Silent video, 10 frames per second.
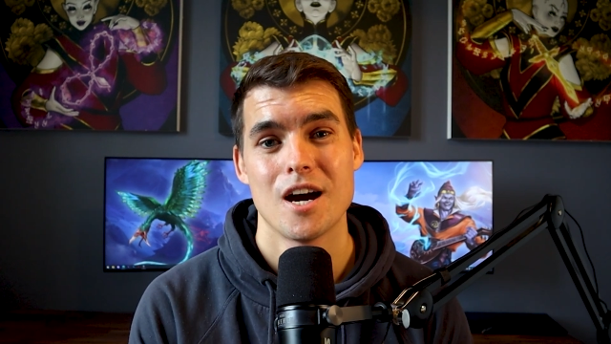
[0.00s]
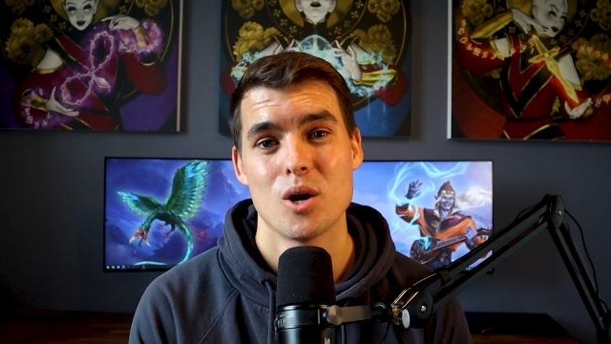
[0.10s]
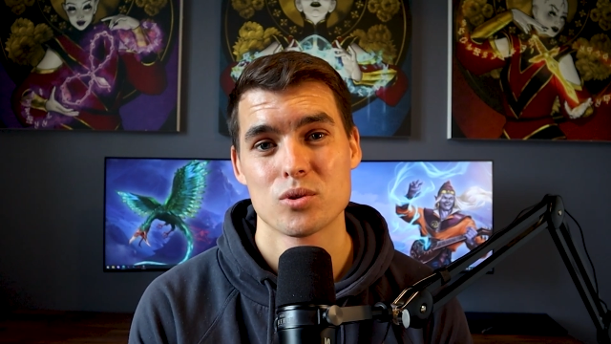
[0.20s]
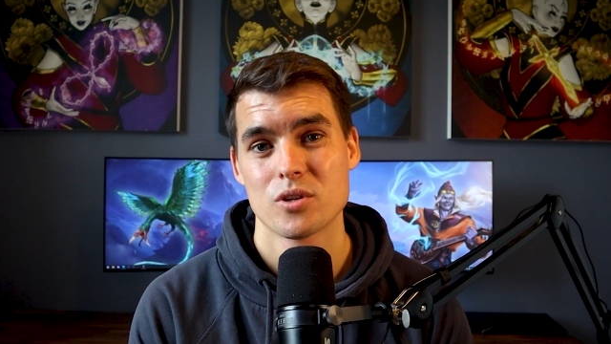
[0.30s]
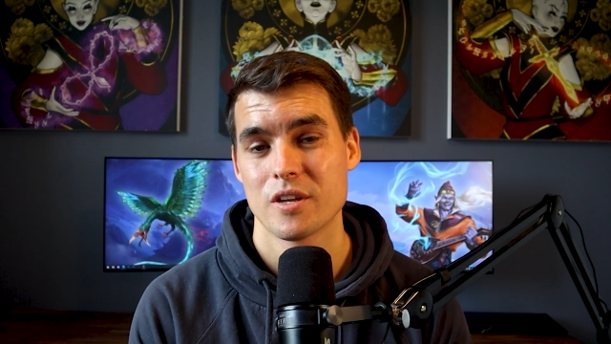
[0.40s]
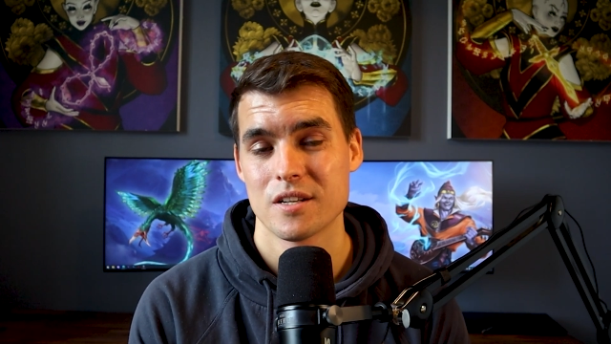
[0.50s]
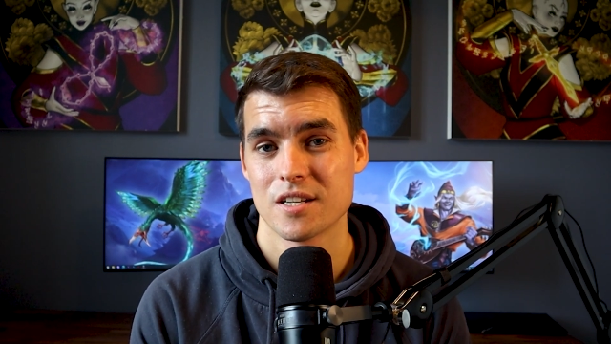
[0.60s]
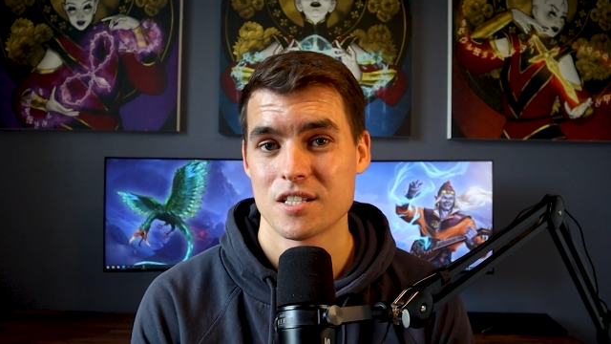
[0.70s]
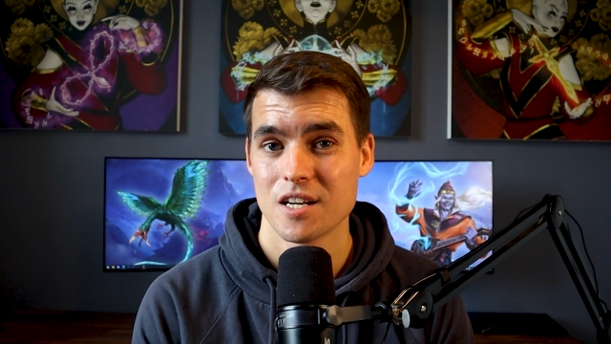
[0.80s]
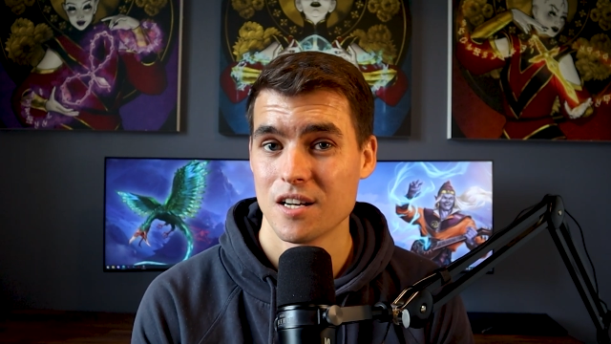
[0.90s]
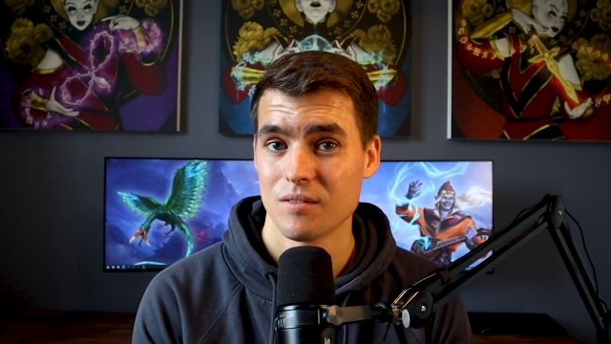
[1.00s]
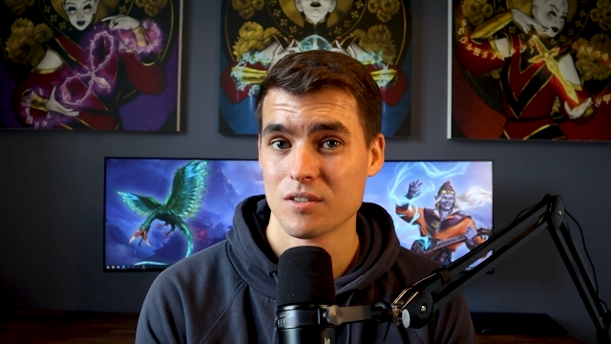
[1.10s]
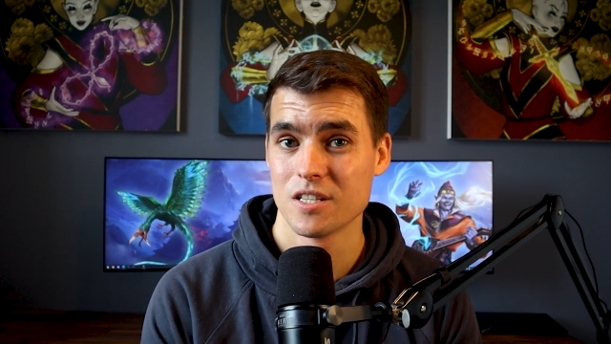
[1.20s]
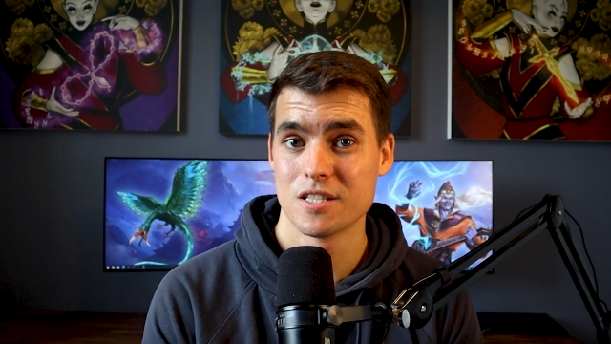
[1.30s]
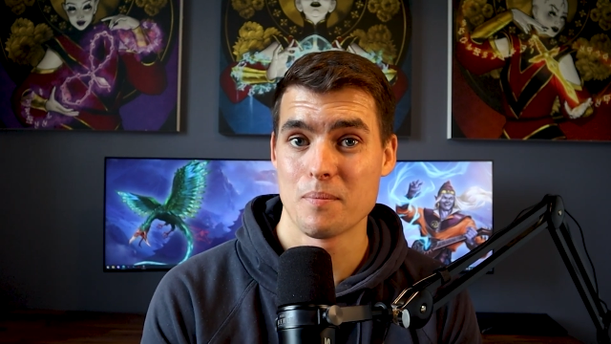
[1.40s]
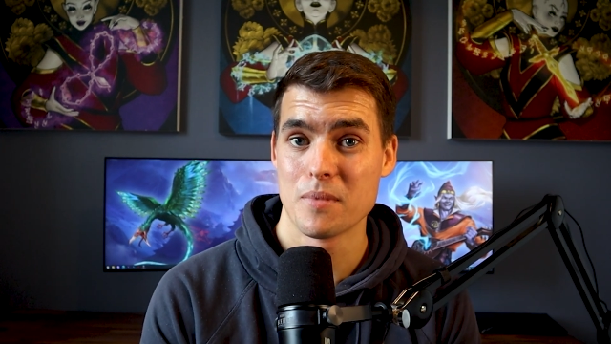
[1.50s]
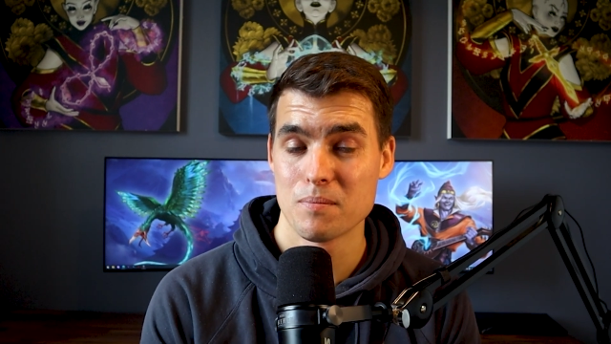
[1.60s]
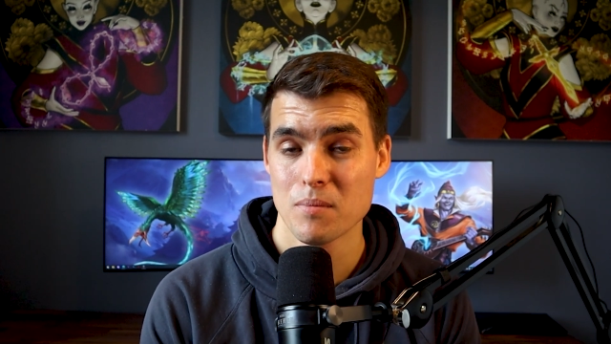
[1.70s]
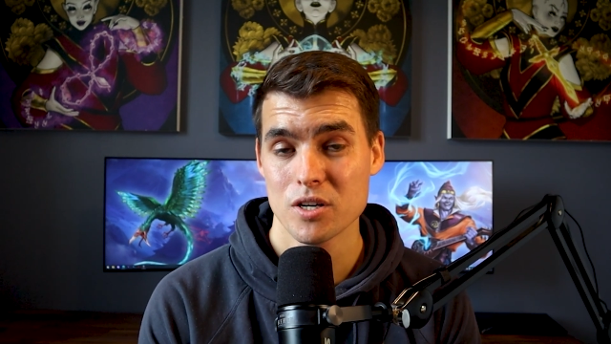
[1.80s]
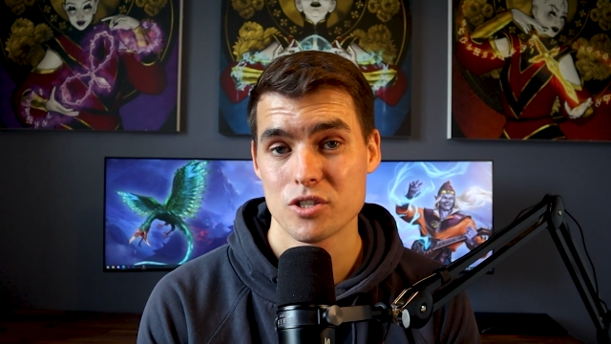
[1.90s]
I also think that 10 levels is a bit
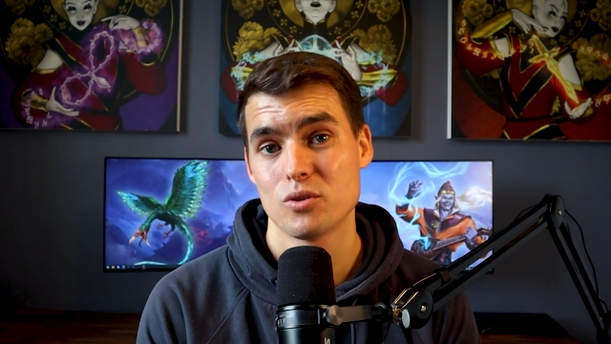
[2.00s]
much,